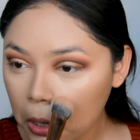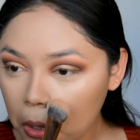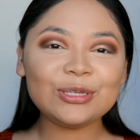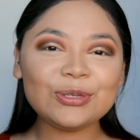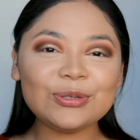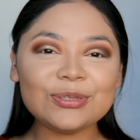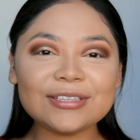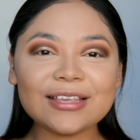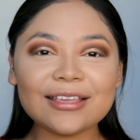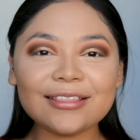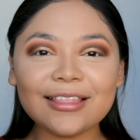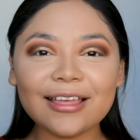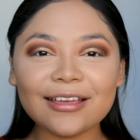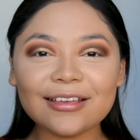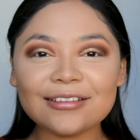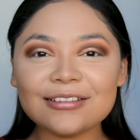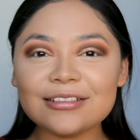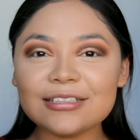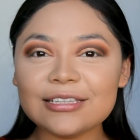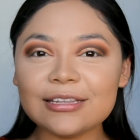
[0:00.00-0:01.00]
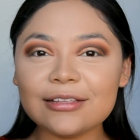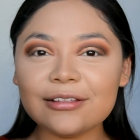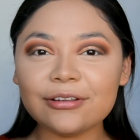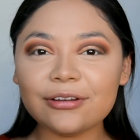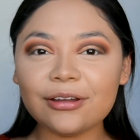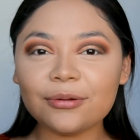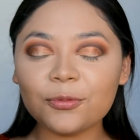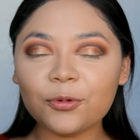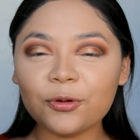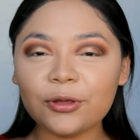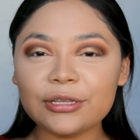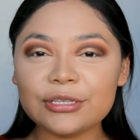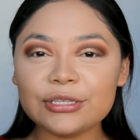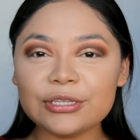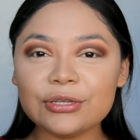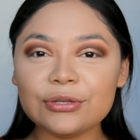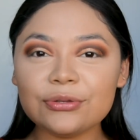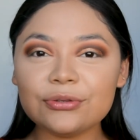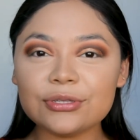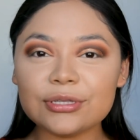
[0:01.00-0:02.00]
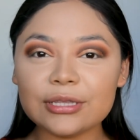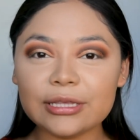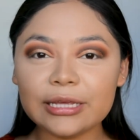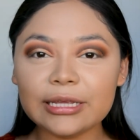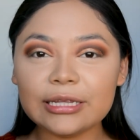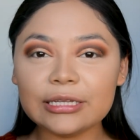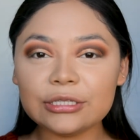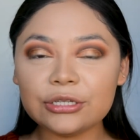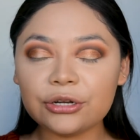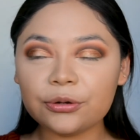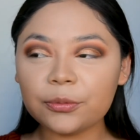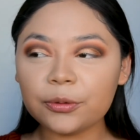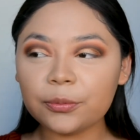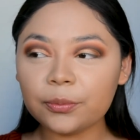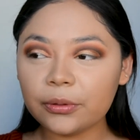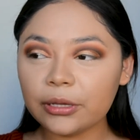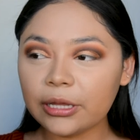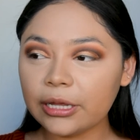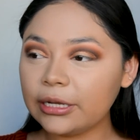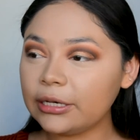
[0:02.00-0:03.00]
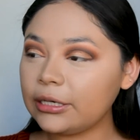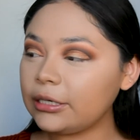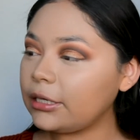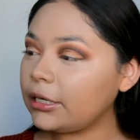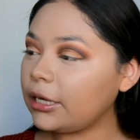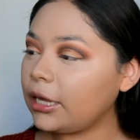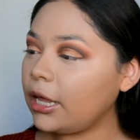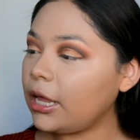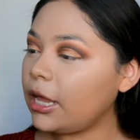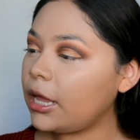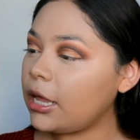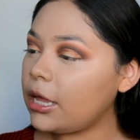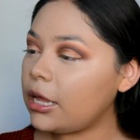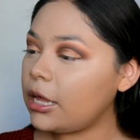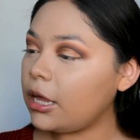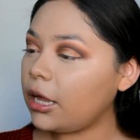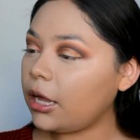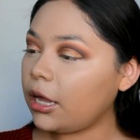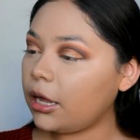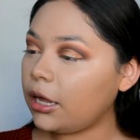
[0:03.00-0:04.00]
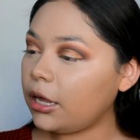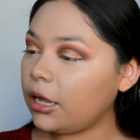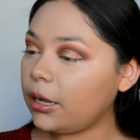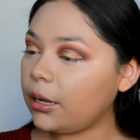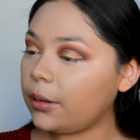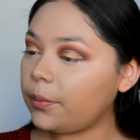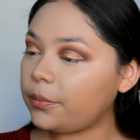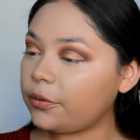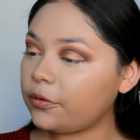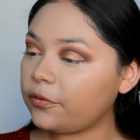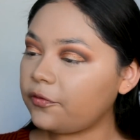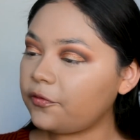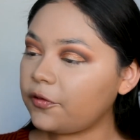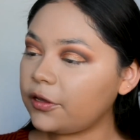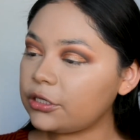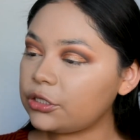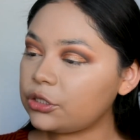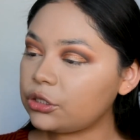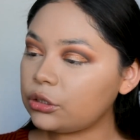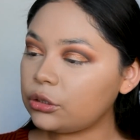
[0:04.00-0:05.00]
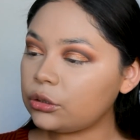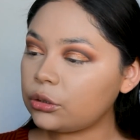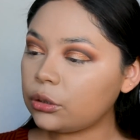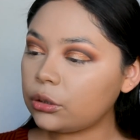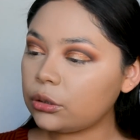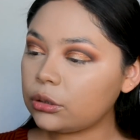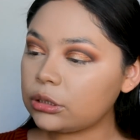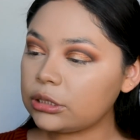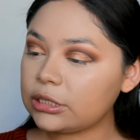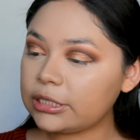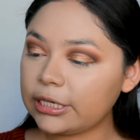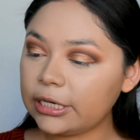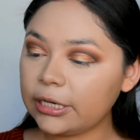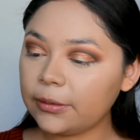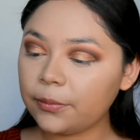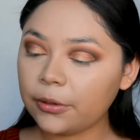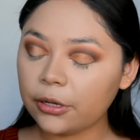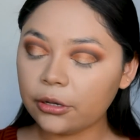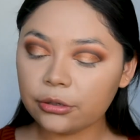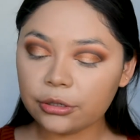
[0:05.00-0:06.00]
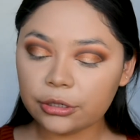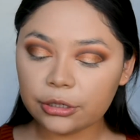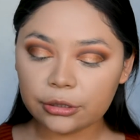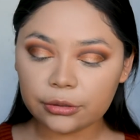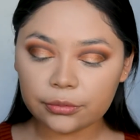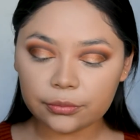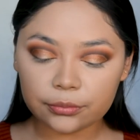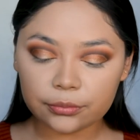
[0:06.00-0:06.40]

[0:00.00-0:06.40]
To set that concealer, I'm going to use the Dermablend Professional Setting Powder.